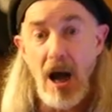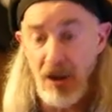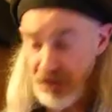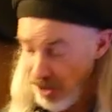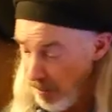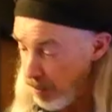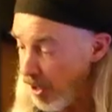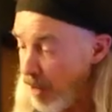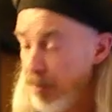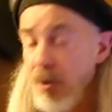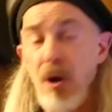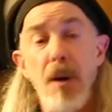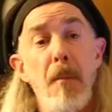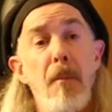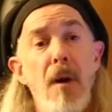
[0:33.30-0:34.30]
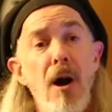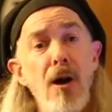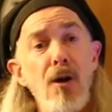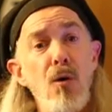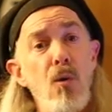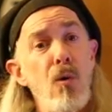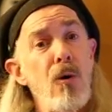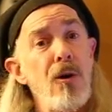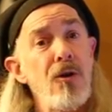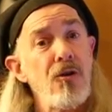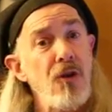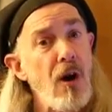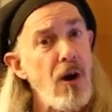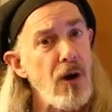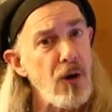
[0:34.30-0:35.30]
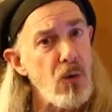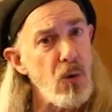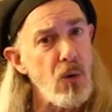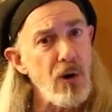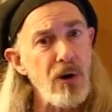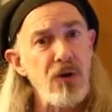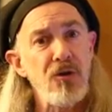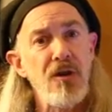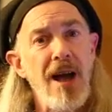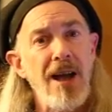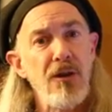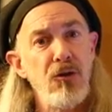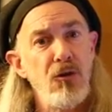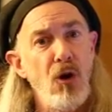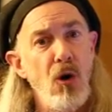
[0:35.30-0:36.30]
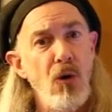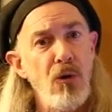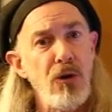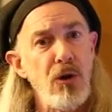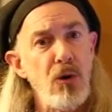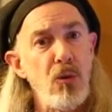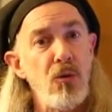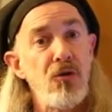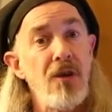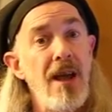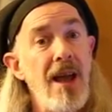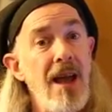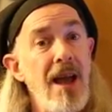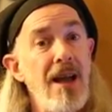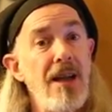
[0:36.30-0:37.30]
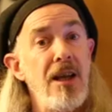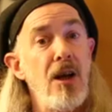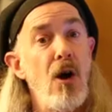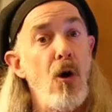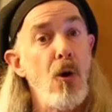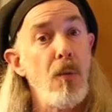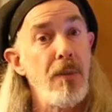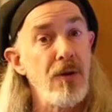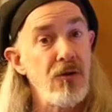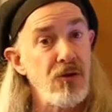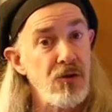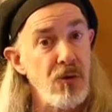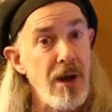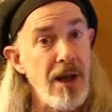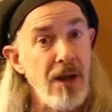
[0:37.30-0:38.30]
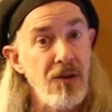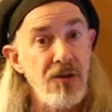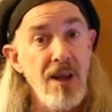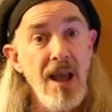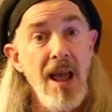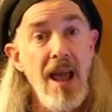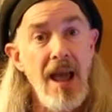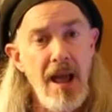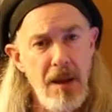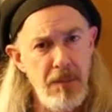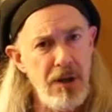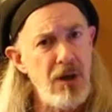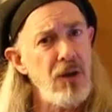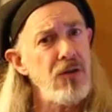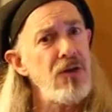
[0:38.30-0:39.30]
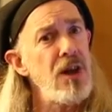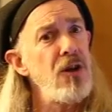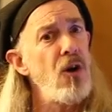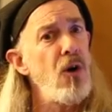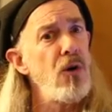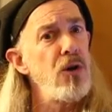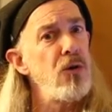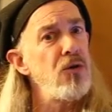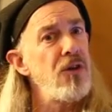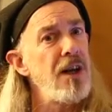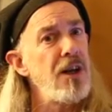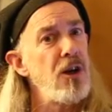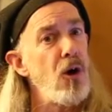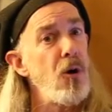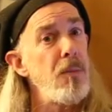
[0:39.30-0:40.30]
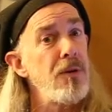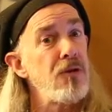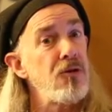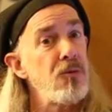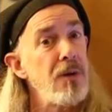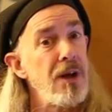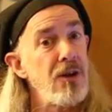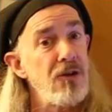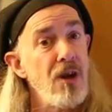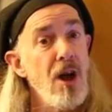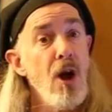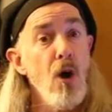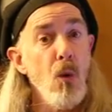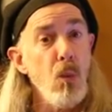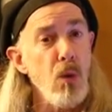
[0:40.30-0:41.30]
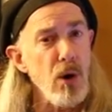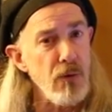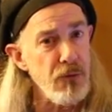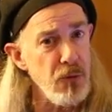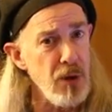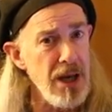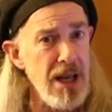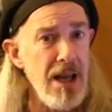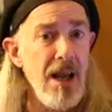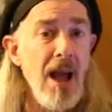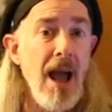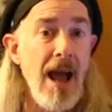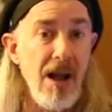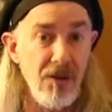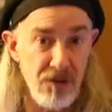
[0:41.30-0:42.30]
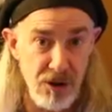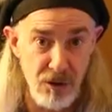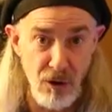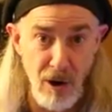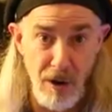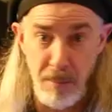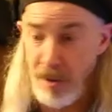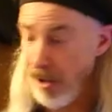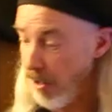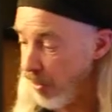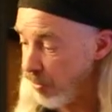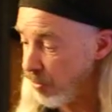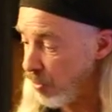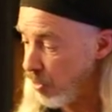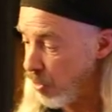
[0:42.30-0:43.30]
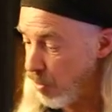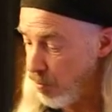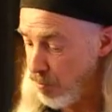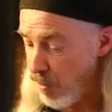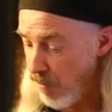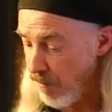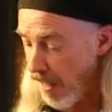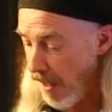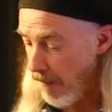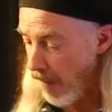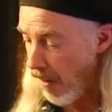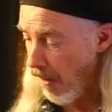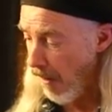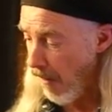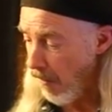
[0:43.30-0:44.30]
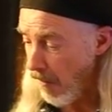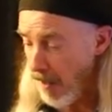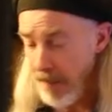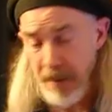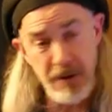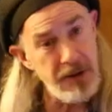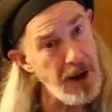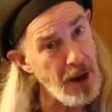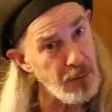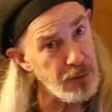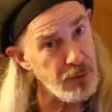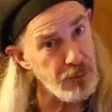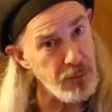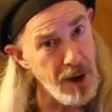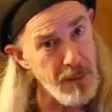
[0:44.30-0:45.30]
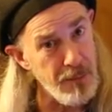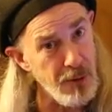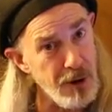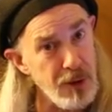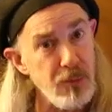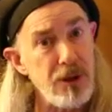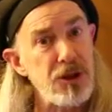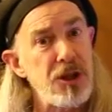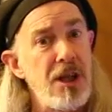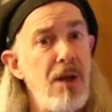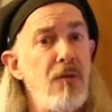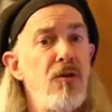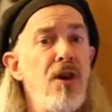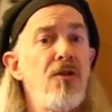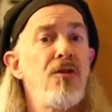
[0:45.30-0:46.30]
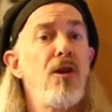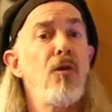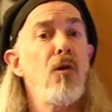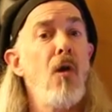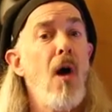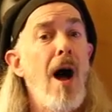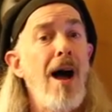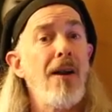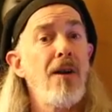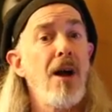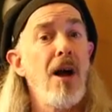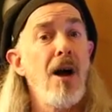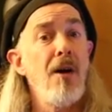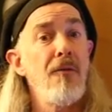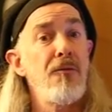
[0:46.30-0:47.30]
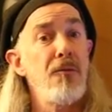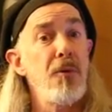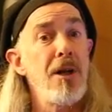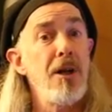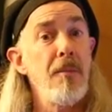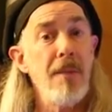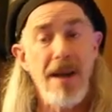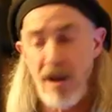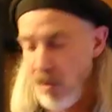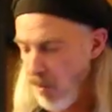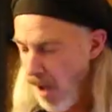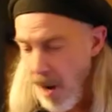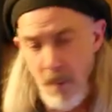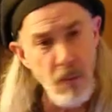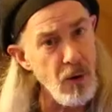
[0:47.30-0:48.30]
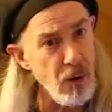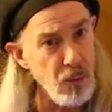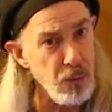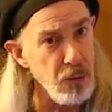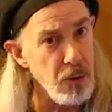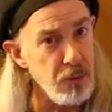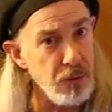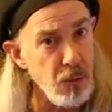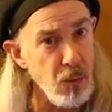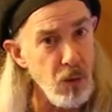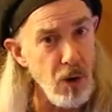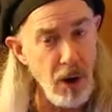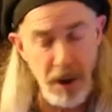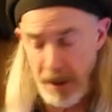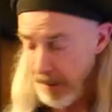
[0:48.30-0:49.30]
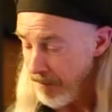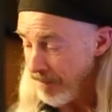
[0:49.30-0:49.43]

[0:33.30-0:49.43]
Simply put, bar chords are chords that don't use any open strings. And because they don't use any open strings, we're free, as guitar players, to move them all up and down the fretboard, which gives us a lot of freedom and a lot more room to work.